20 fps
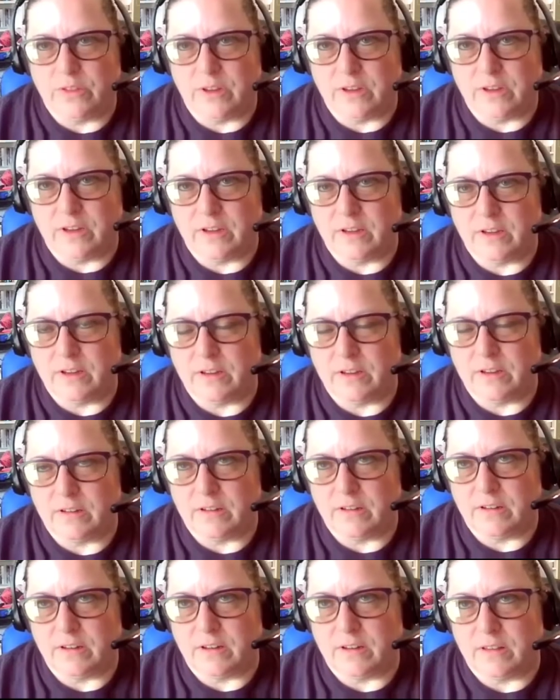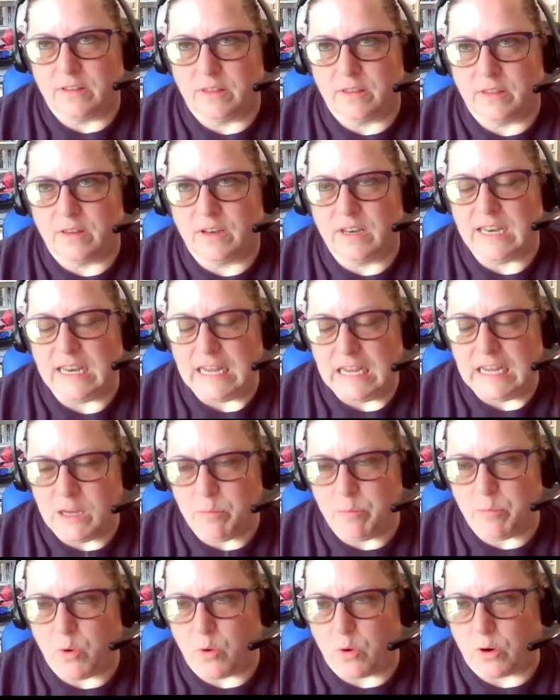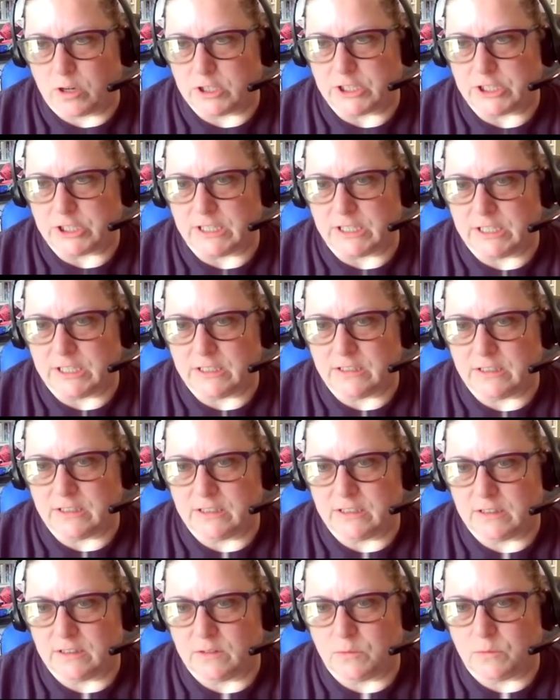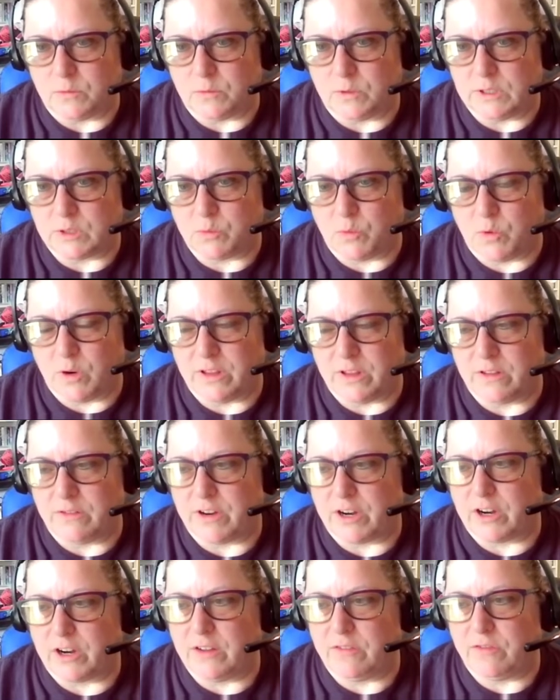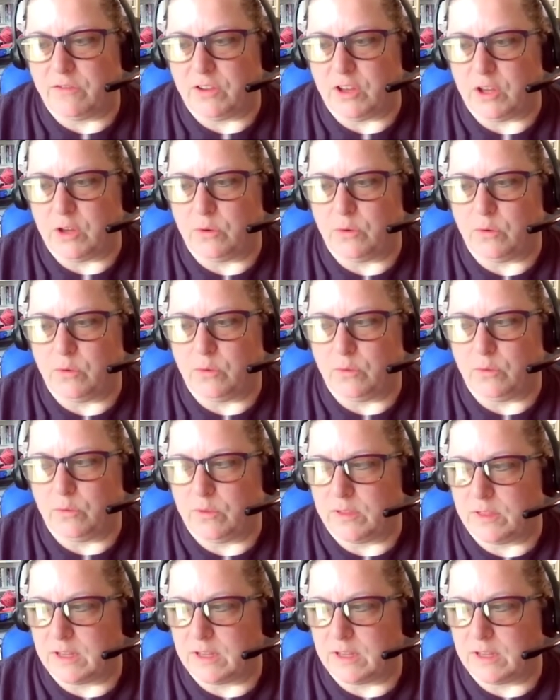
the knee portion was one of the very few